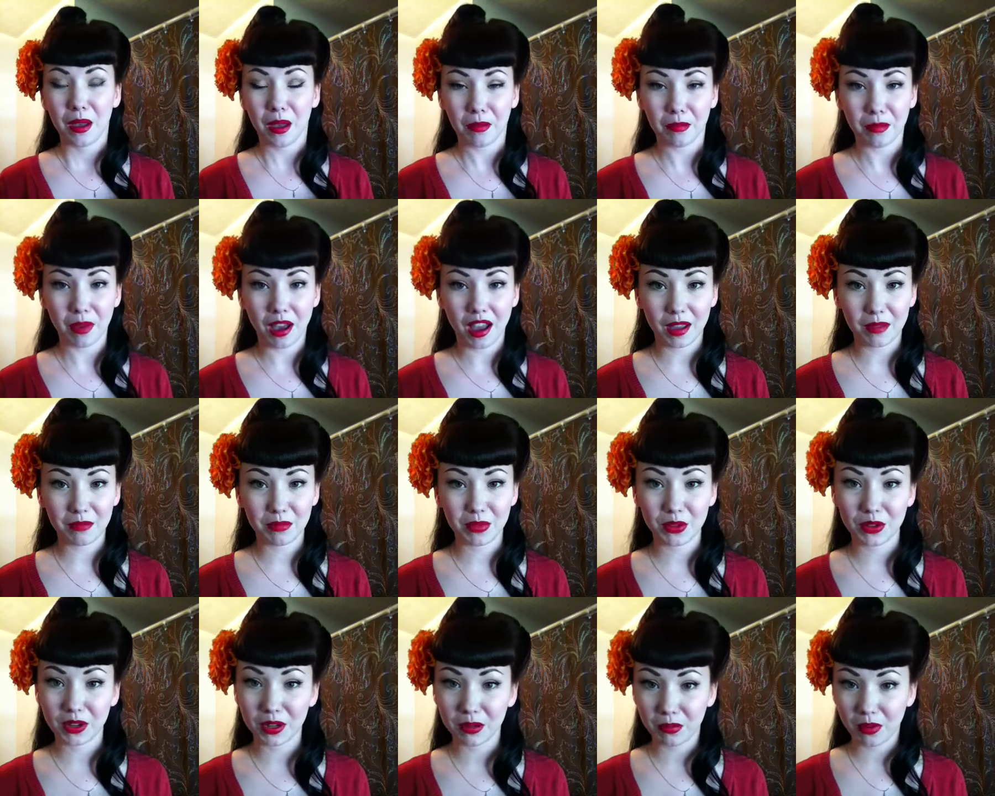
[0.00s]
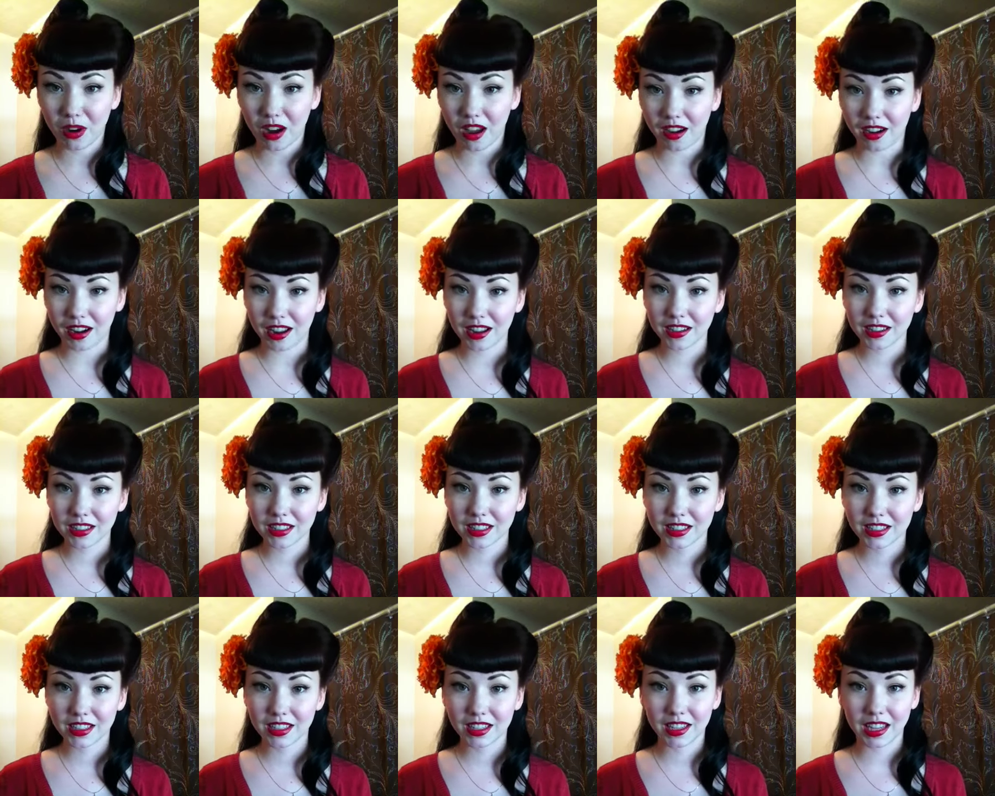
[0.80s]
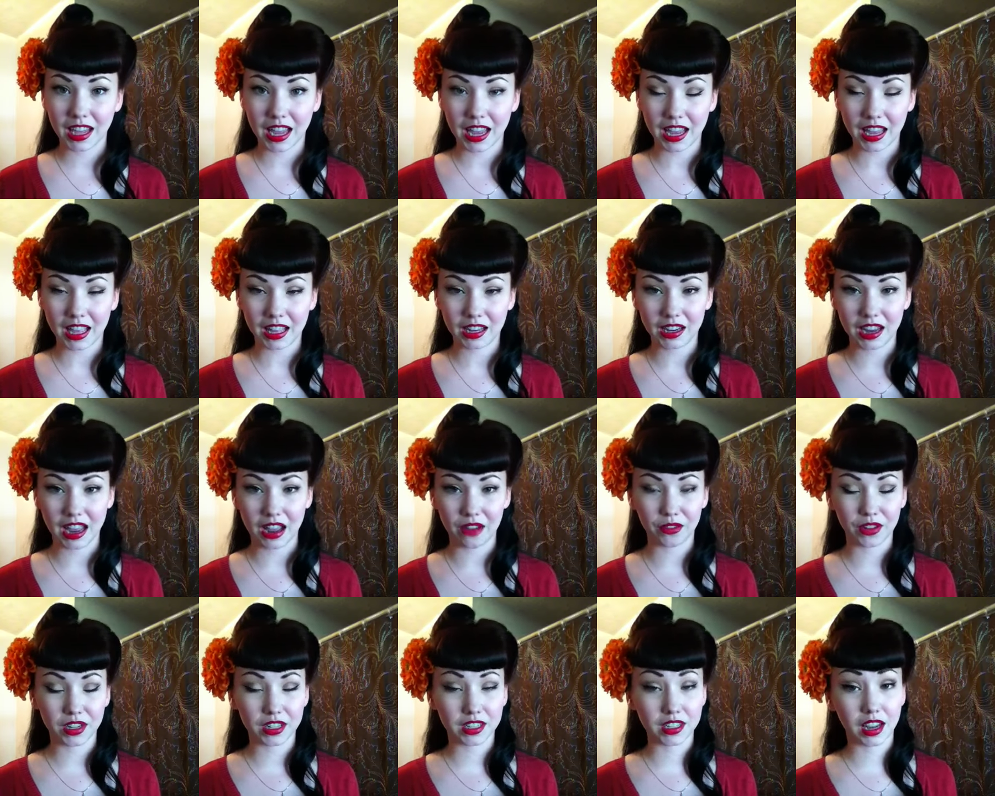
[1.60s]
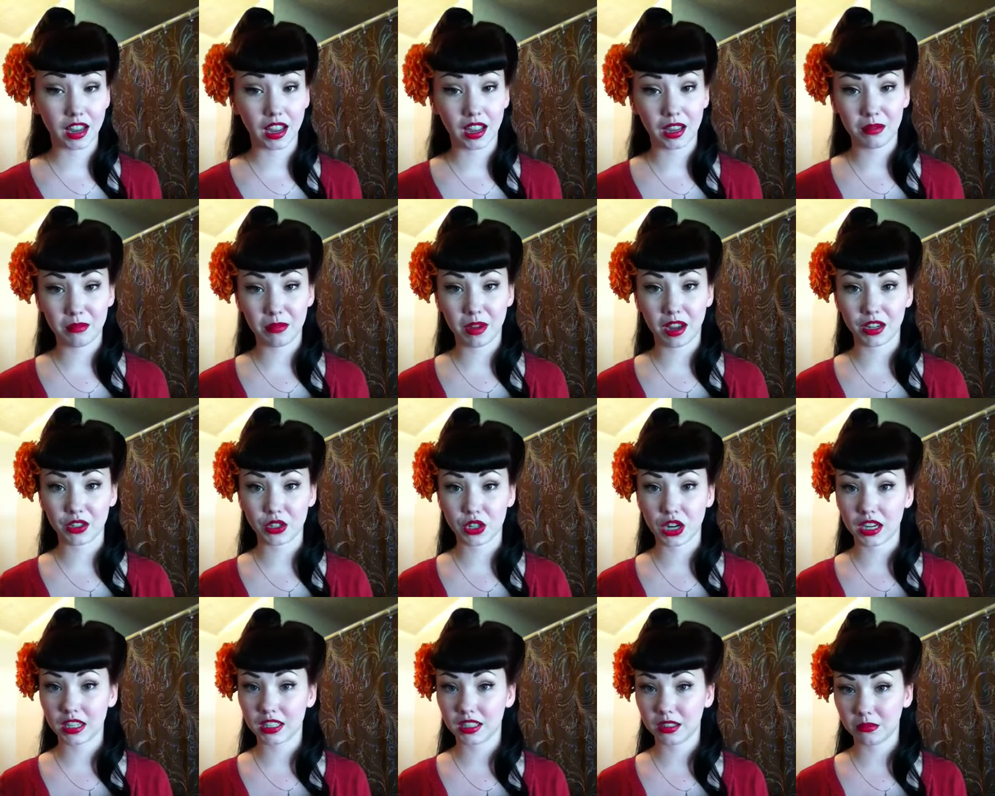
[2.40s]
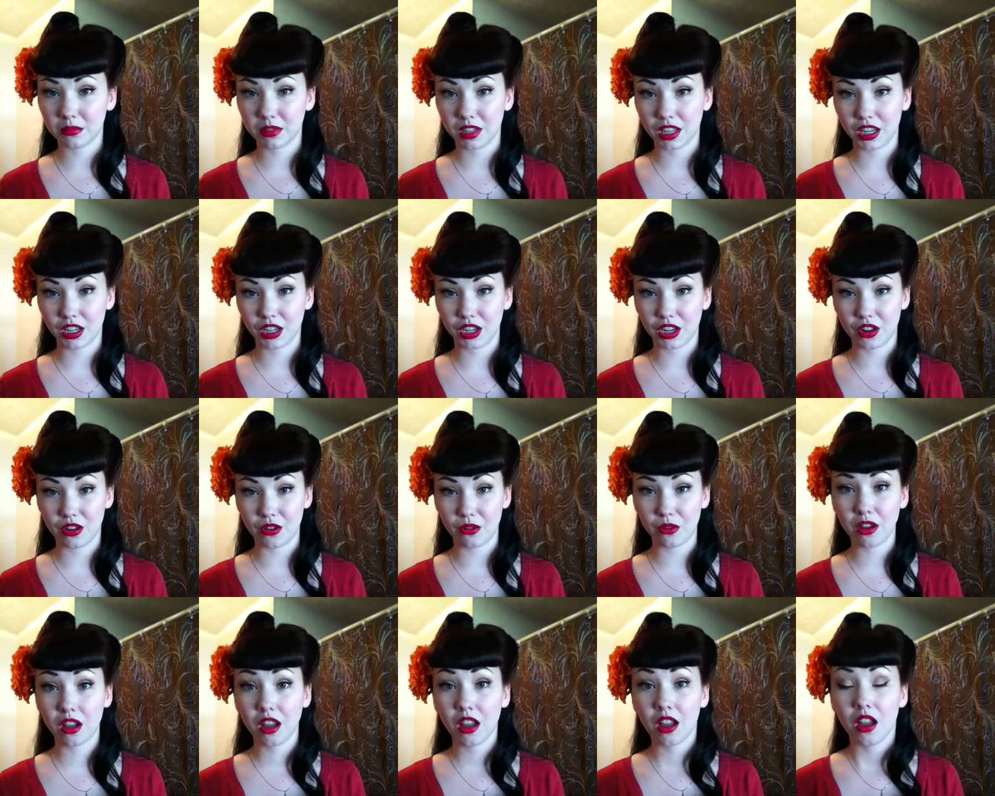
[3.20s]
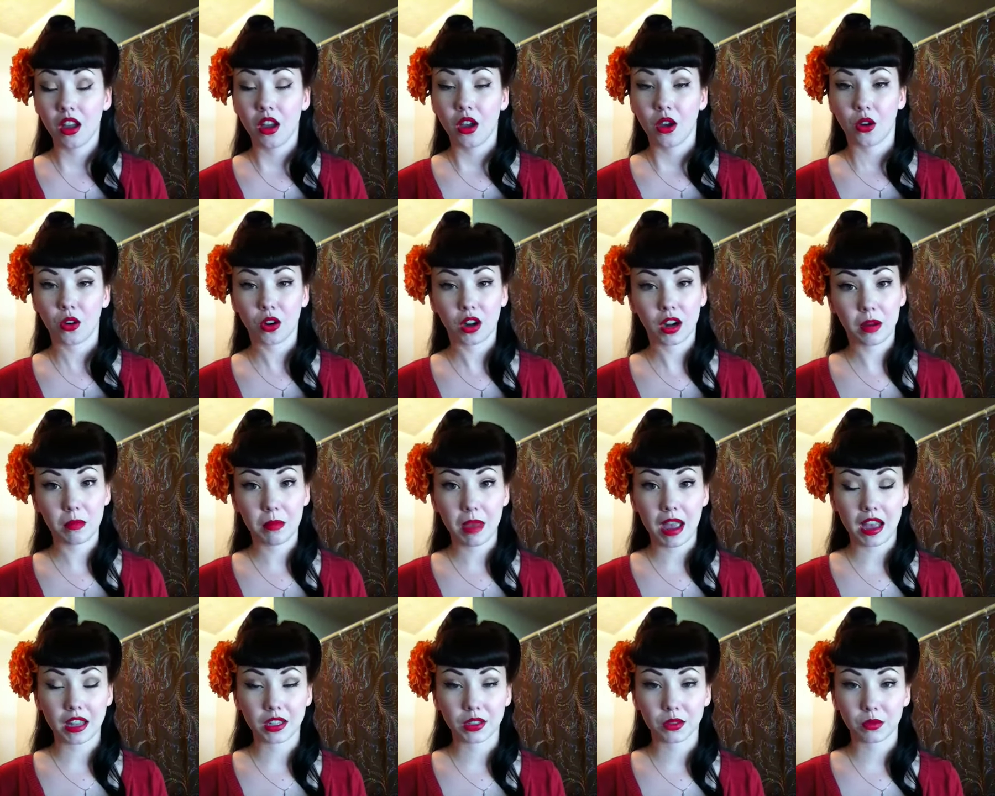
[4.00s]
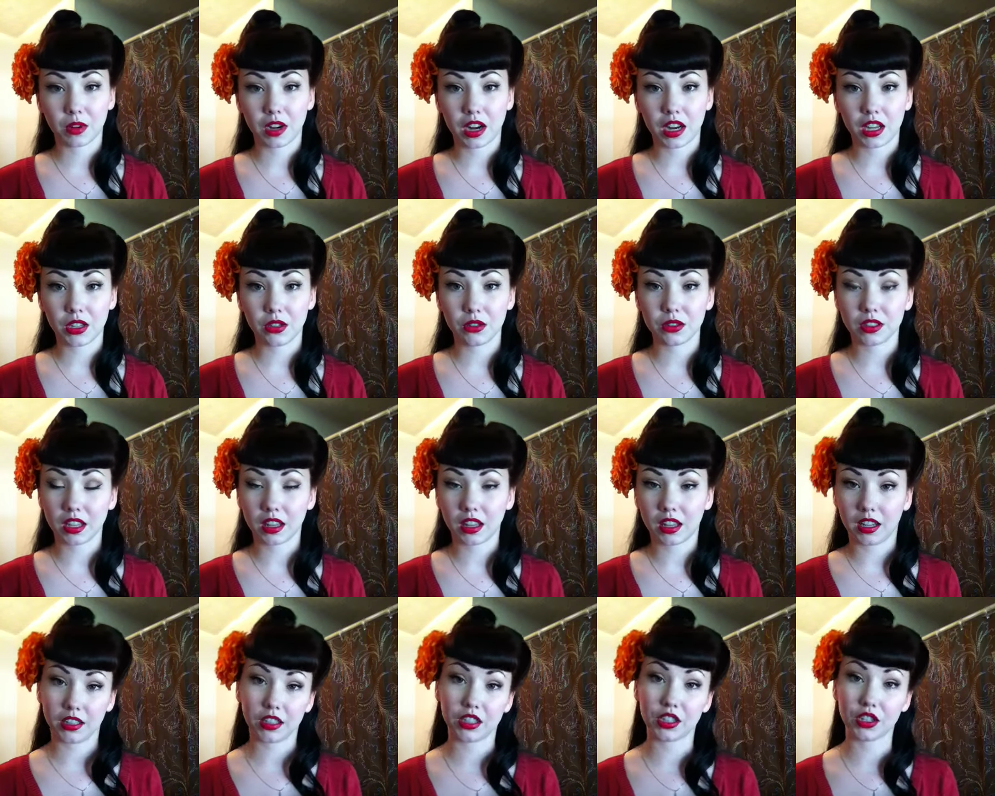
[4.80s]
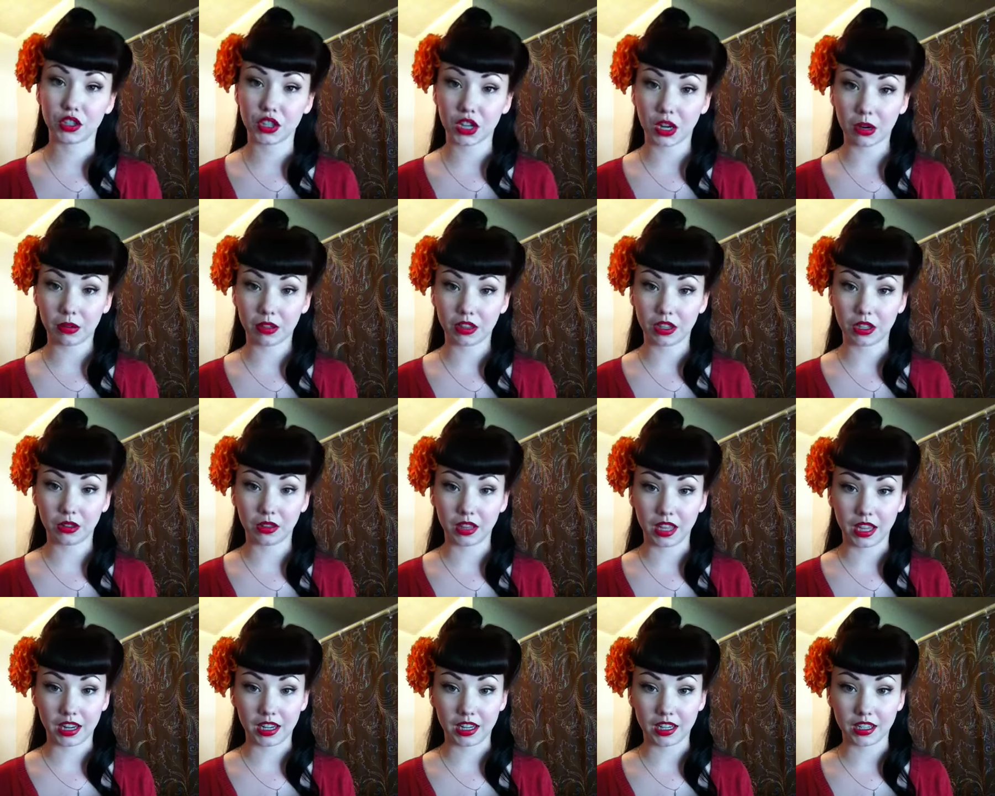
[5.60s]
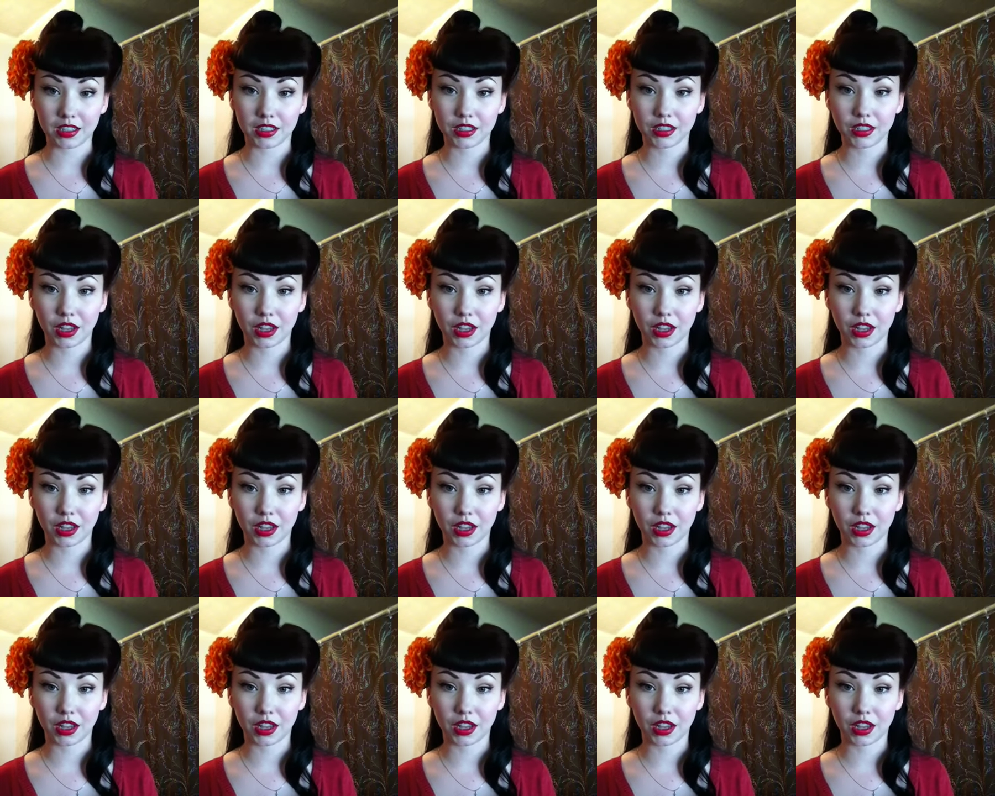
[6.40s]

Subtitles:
my beauty products, and every time I try something new or I'm asked what I use, I like to share with you ladies.